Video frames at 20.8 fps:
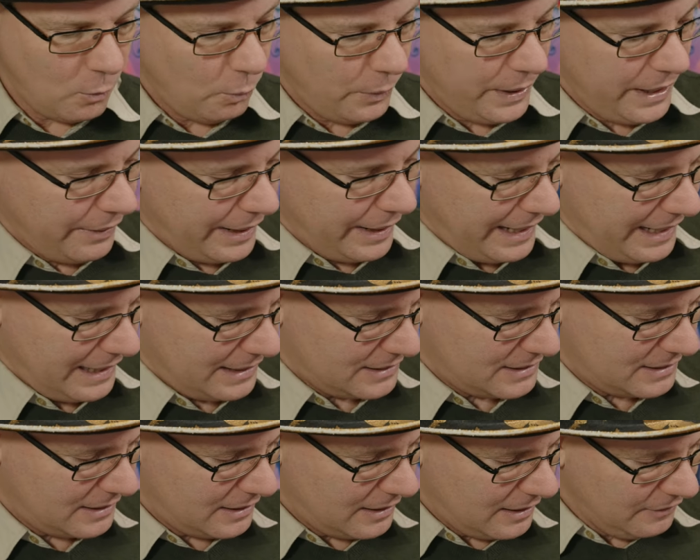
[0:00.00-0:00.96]

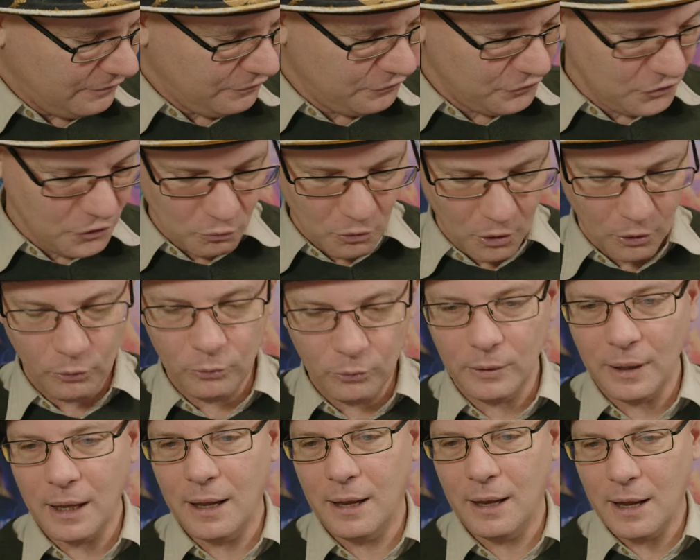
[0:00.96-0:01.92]
Whereas if you
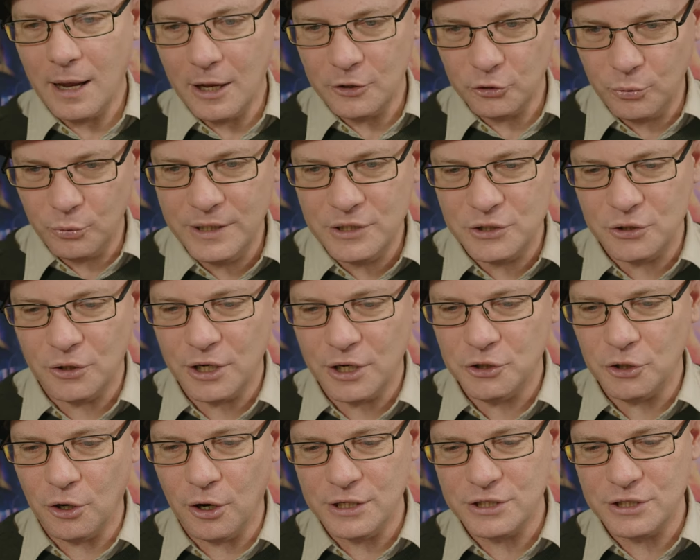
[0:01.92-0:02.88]
roll a 20
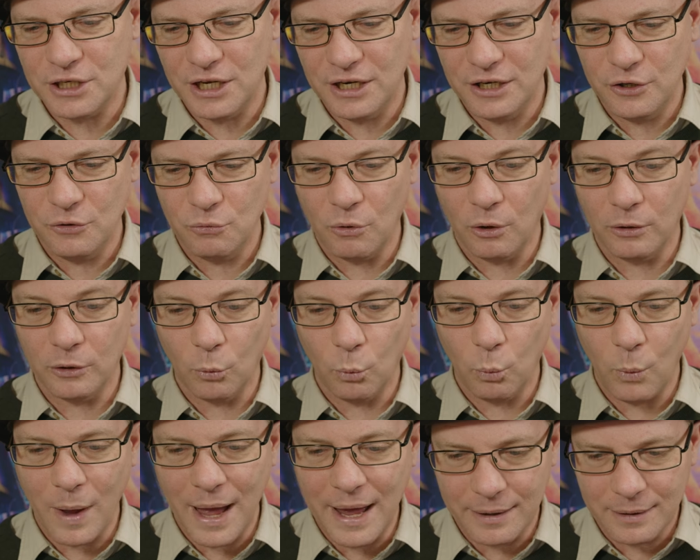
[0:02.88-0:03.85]
sided dice and you roll a
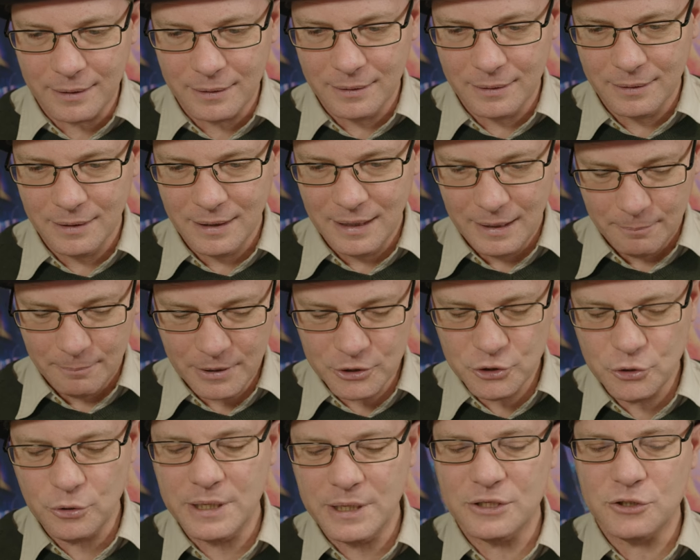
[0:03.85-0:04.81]
1,
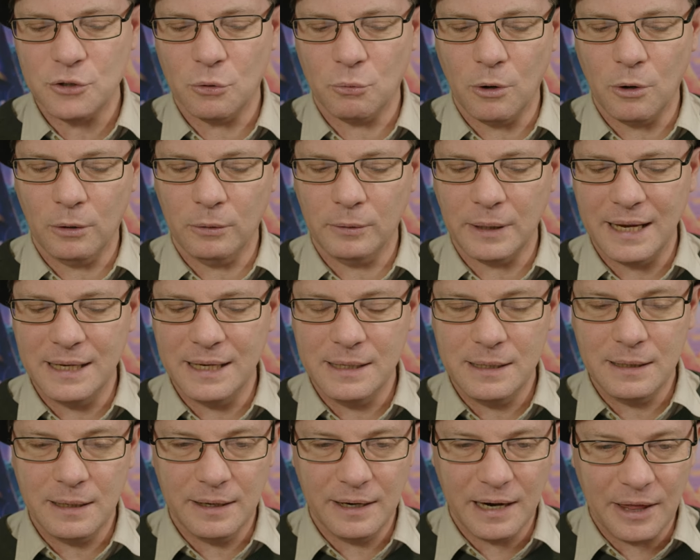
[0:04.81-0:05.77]
but you get to roll
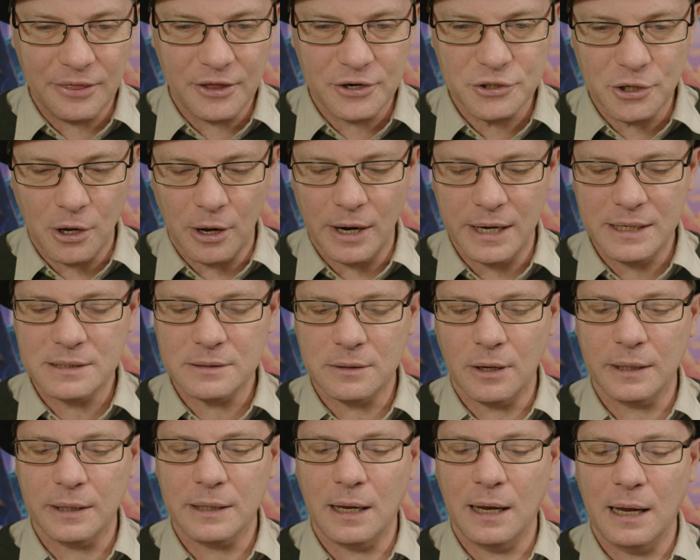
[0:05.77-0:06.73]
a, another dice,
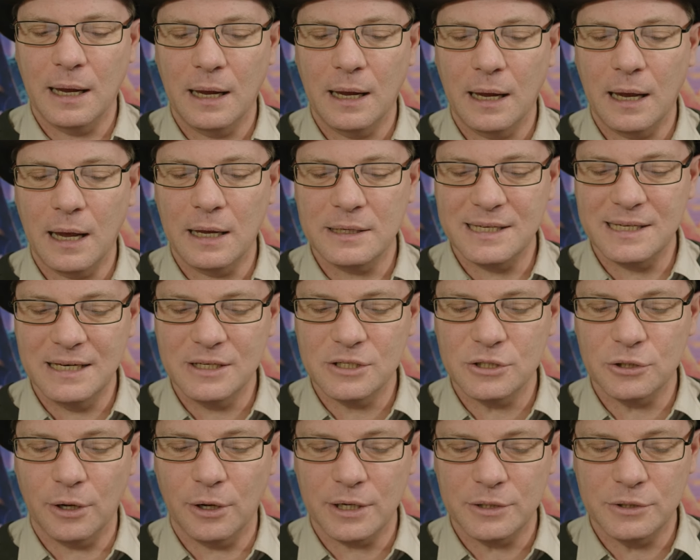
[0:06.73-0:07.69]
like a, 10
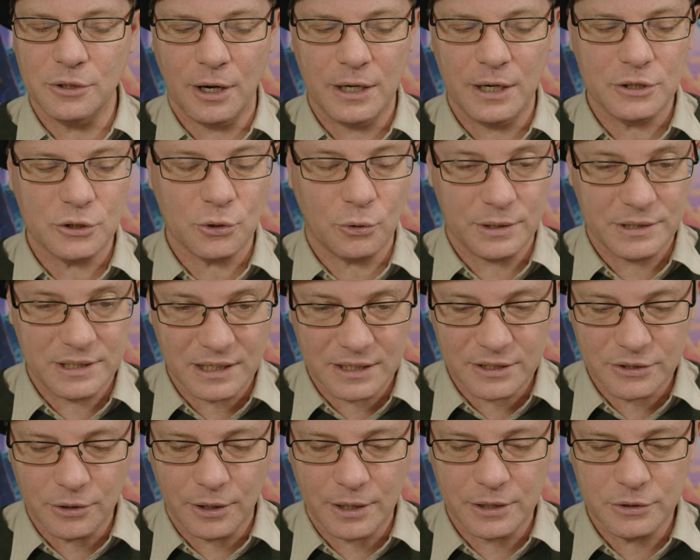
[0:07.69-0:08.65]
sided dice or a
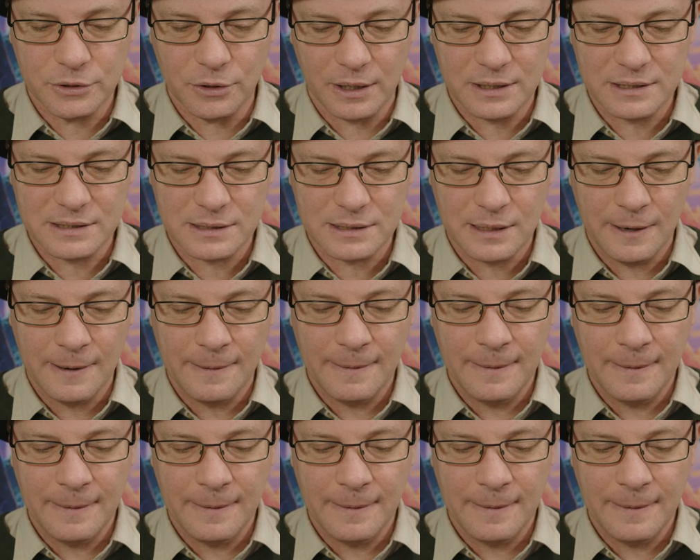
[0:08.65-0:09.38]
6 sided dice.